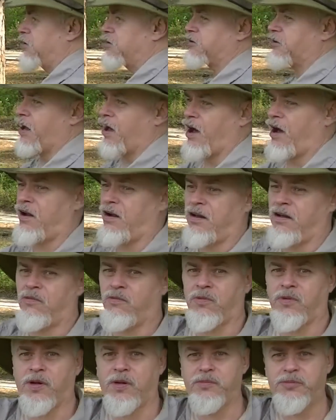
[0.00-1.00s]
is got
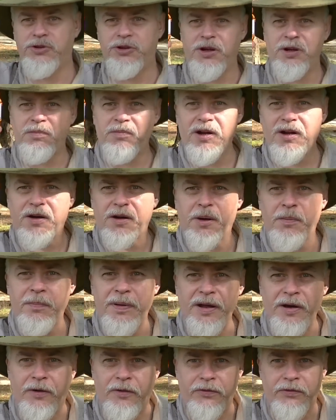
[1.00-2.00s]
one of them cheap little
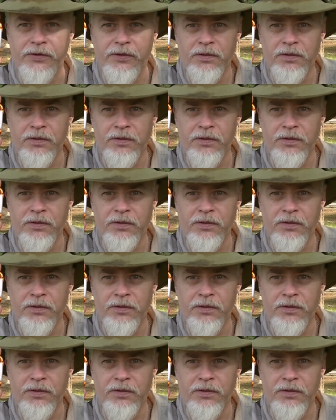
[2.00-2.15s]
cabiners.